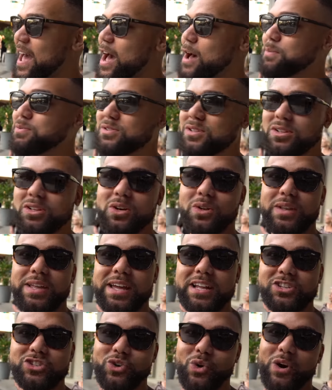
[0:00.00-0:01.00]
absolutely
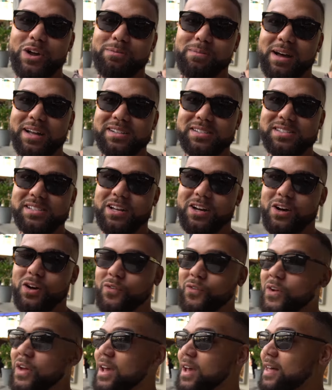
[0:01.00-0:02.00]
enjoyed myself.
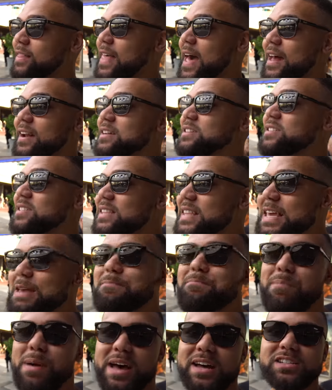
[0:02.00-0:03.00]
That is the
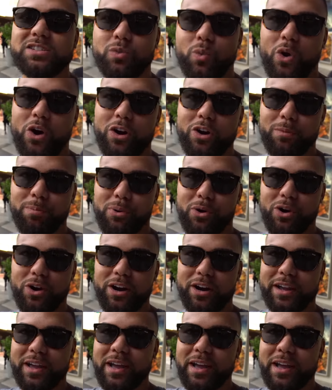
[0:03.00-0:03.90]
best water park.